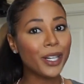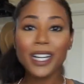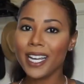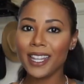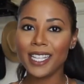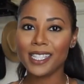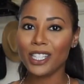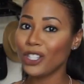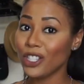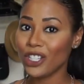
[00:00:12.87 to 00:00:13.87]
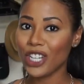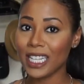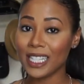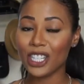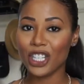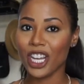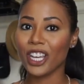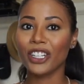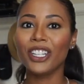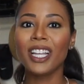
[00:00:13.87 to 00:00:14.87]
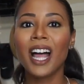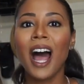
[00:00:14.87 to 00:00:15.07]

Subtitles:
and this is Chelsea's channel.